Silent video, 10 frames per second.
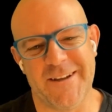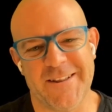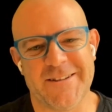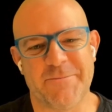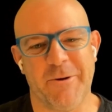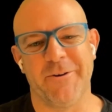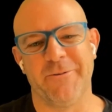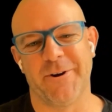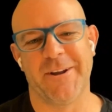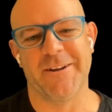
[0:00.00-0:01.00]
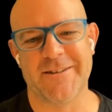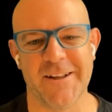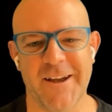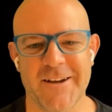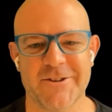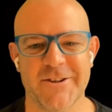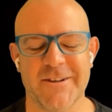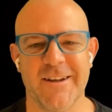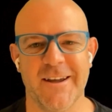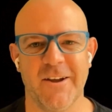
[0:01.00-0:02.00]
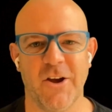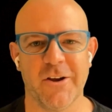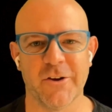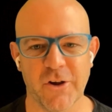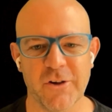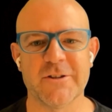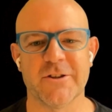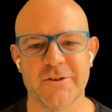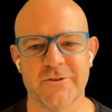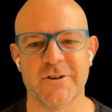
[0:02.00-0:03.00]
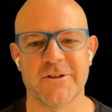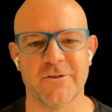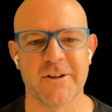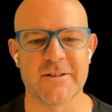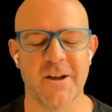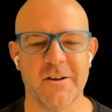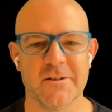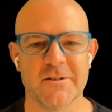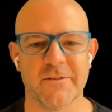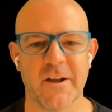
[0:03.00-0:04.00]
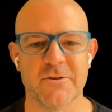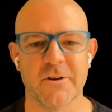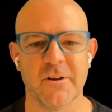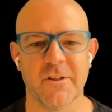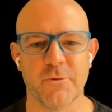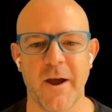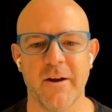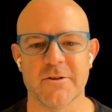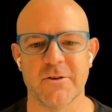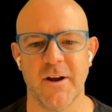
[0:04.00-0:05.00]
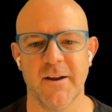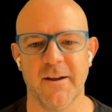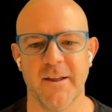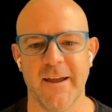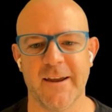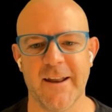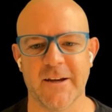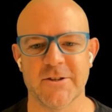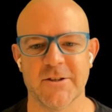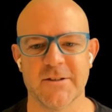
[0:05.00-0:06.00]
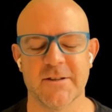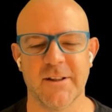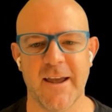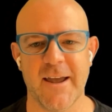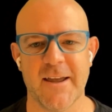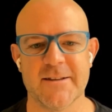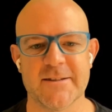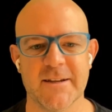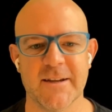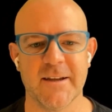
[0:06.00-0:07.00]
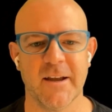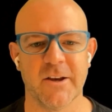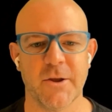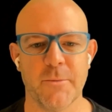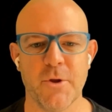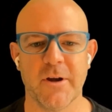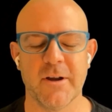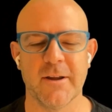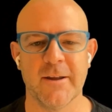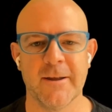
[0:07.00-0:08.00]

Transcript: in the spirit of reconciliation, I acknowledge the traditional custodians of country throughout Australia and their connections to land, sea and community.